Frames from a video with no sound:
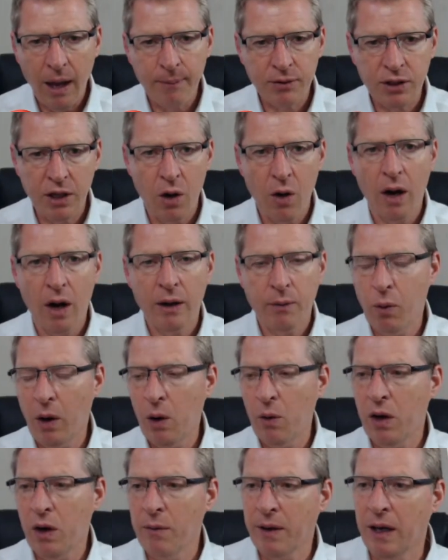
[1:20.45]
So
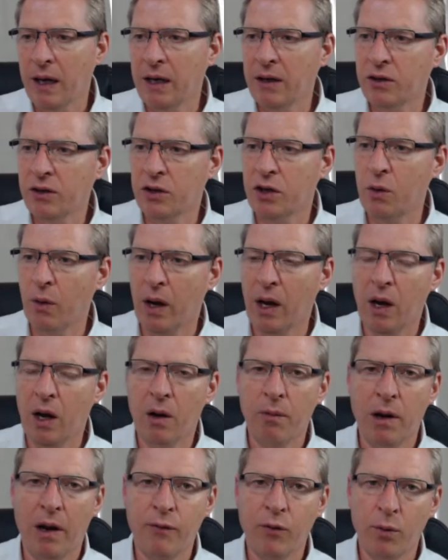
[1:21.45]
welcome again to
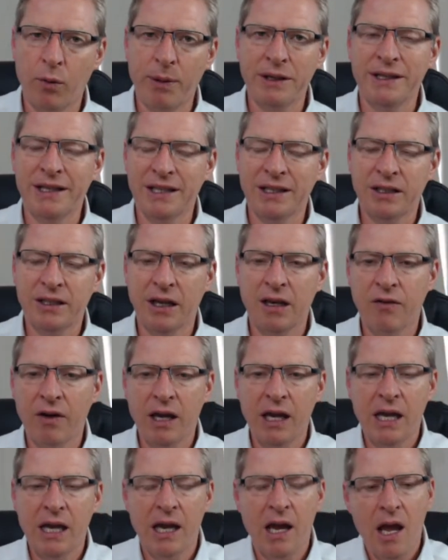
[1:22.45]
Love Your Business
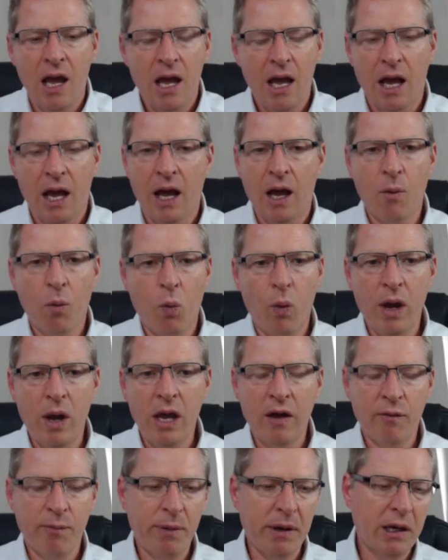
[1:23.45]
TV.
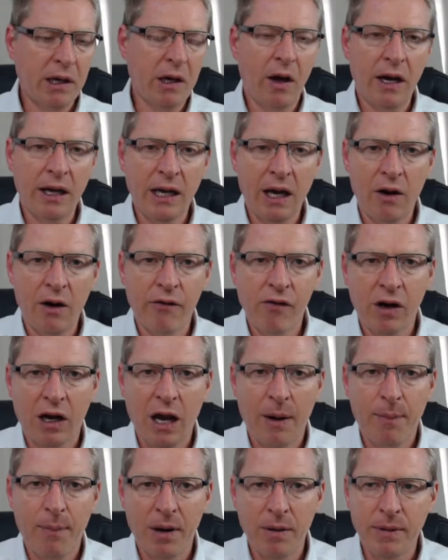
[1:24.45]
We have been going now for a
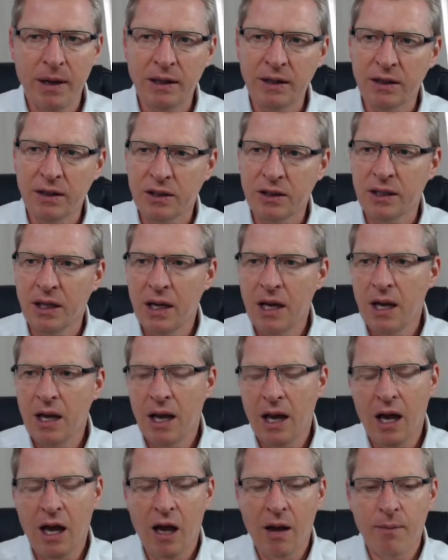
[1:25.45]
couple of months.
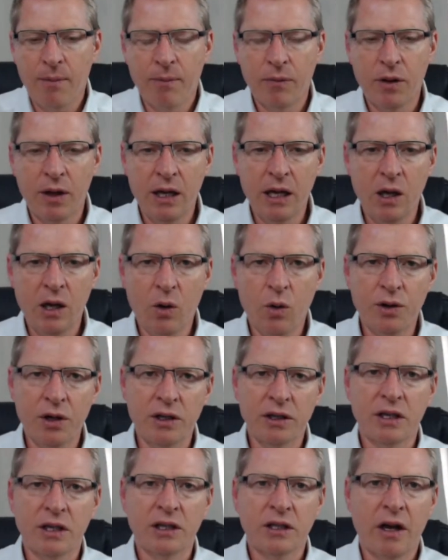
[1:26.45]
The
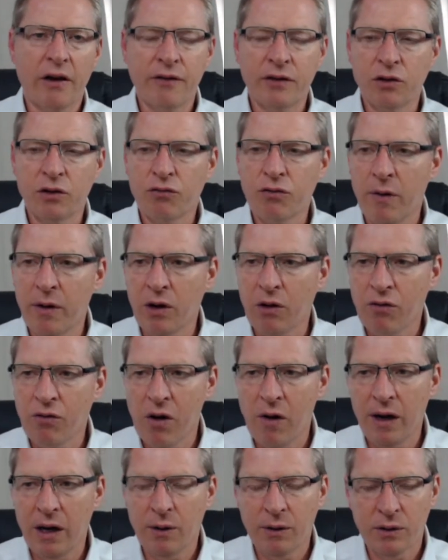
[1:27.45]
audience and stuff is
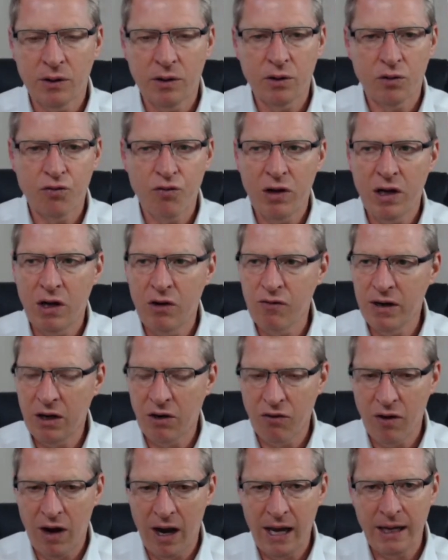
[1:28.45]
growing, which is really, really
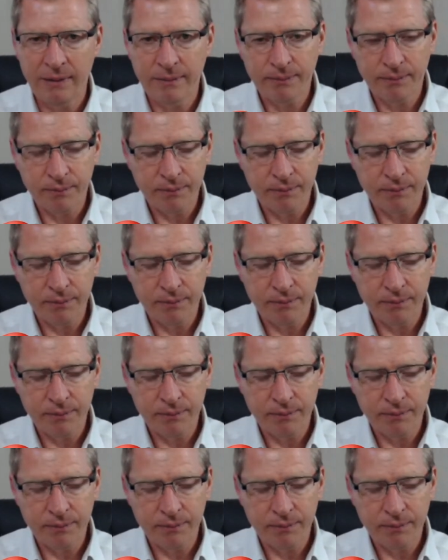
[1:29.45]
great.